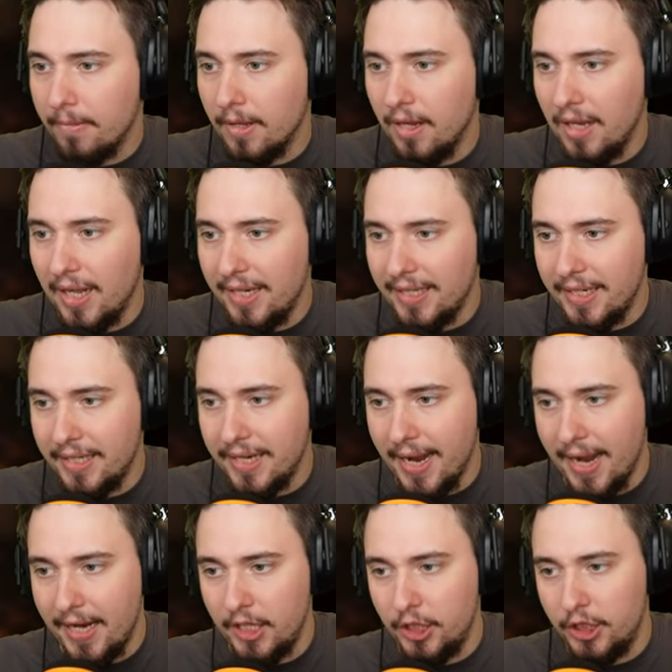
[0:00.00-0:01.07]
Lightning
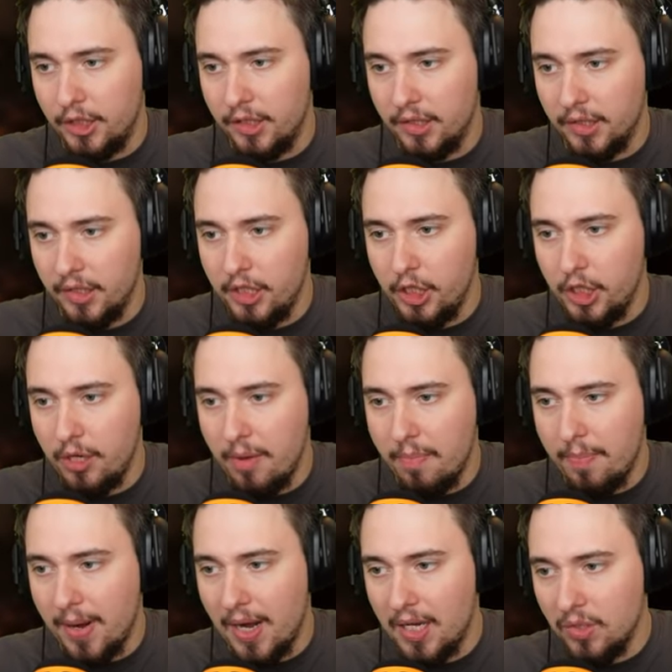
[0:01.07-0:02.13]
Dash. Each and a
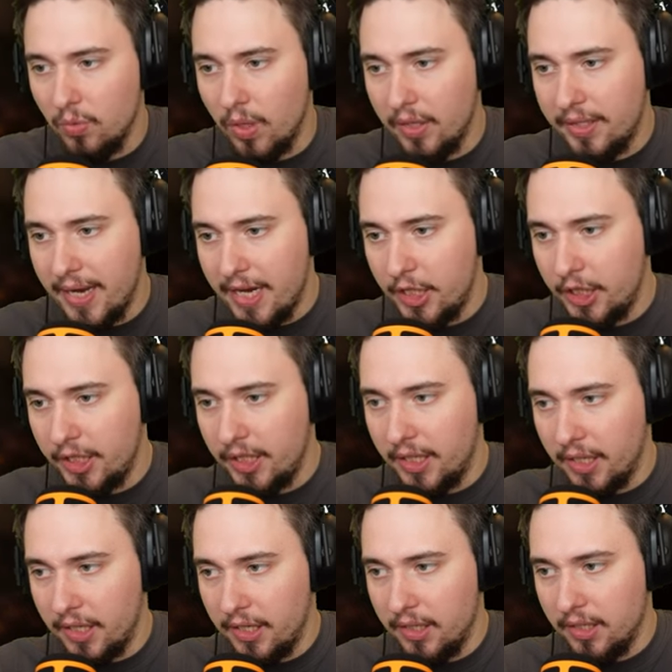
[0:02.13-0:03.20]
pass while dashing
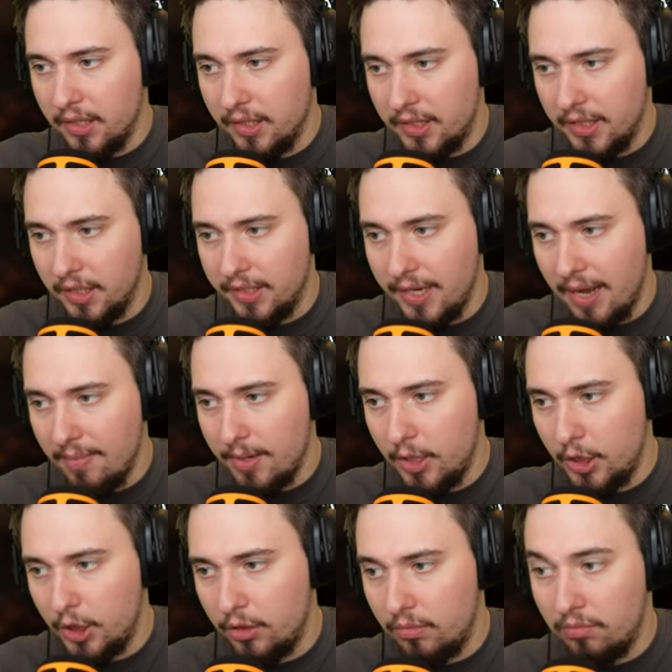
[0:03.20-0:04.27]
uh, deal
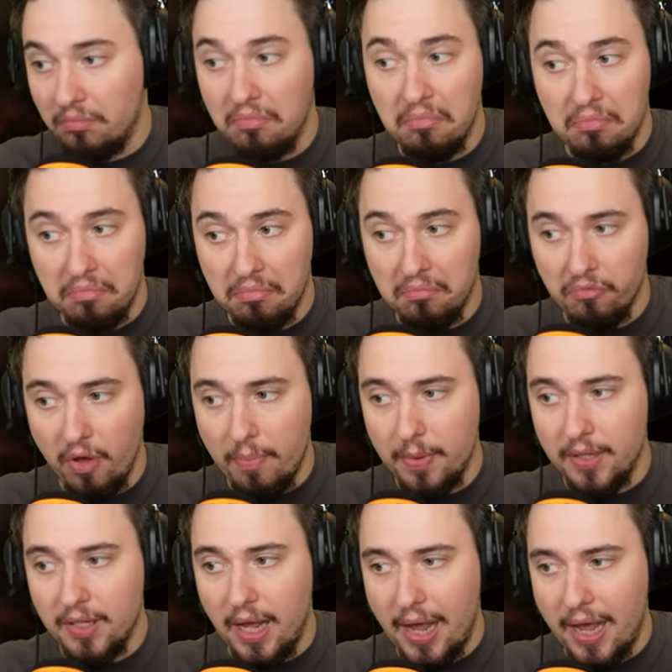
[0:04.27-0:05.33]
damage.
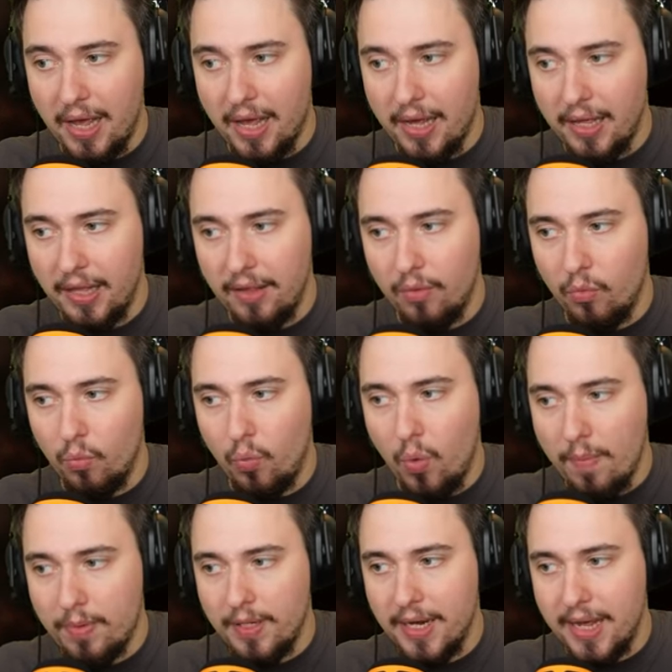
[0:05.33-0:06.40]
Weapon, uh, uh
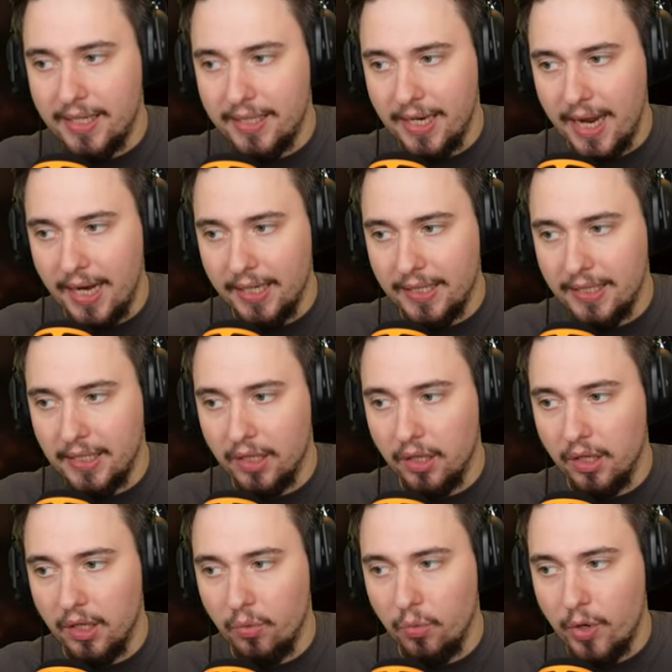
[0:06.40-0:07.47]
weapon attack
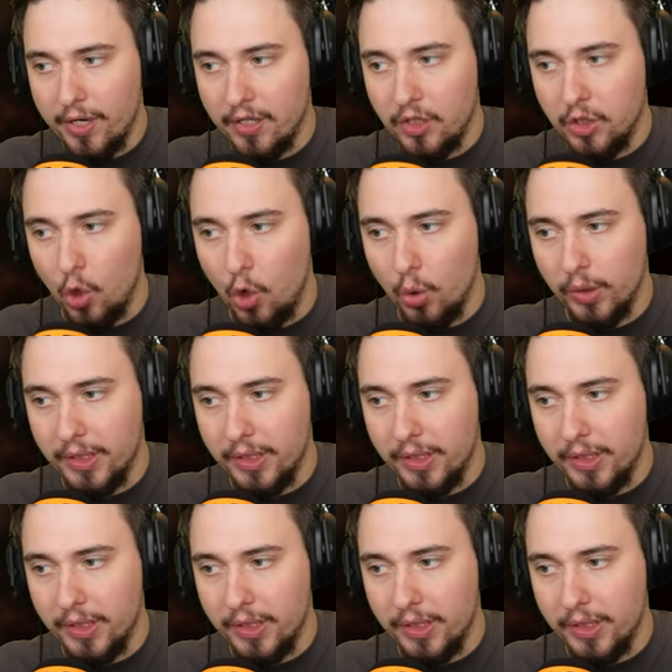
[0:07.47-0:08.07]
deal 100 holy